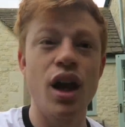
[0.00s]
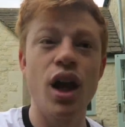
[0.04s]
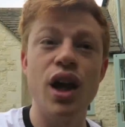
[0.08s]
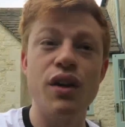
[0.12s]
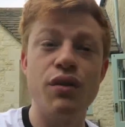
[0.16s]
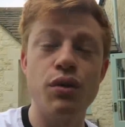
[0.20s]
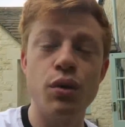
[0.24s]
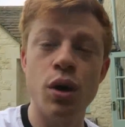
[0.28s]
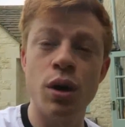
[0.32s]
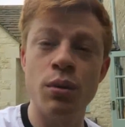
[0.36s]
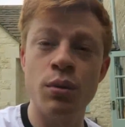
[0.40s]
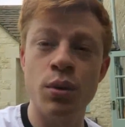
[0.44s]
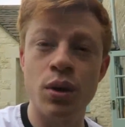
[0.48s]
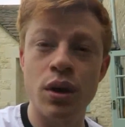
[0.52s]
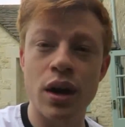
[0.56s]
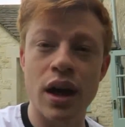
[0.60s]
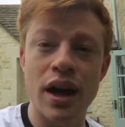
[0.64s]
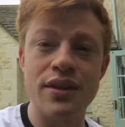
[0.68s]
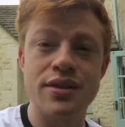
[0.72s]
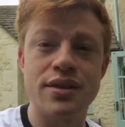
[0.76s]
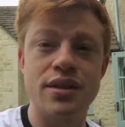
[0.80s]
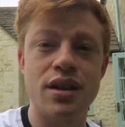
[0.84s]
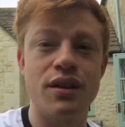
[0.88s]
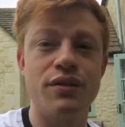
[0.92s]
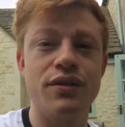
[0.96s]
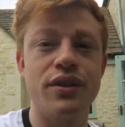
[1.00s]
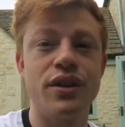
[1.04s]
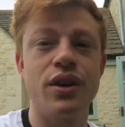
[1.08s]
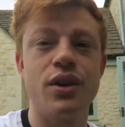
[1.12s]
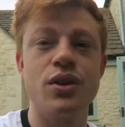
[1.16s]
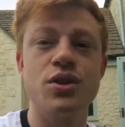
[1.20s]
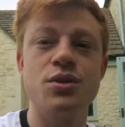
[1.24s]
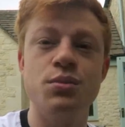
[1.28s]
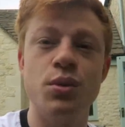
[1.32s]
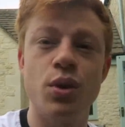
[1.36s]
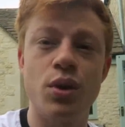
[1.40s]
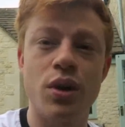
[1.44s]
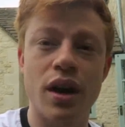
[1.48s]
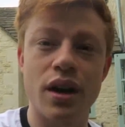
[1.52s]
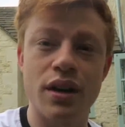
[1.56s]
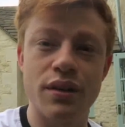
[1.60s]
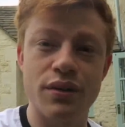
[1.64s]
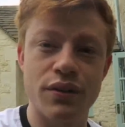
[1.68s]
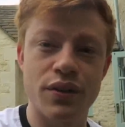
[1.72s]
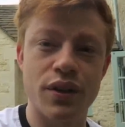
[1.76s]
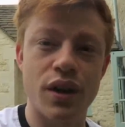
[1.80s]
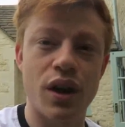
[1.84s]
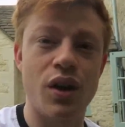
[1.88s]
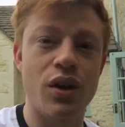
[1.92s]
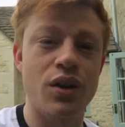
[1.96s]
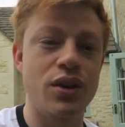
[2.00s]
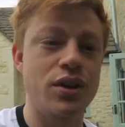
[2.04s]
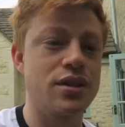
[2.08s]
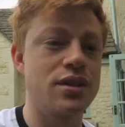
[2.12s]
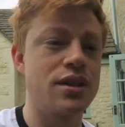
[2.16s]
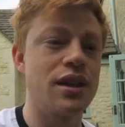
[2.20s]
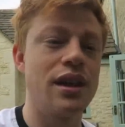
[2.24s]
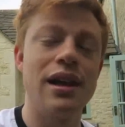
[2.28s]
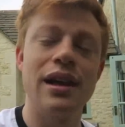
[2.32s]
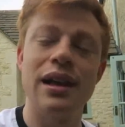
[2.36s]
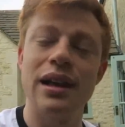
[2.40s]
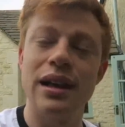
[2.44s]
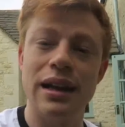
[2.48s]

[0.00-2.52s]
If you want more lifestyle videos, more kind of vlogs,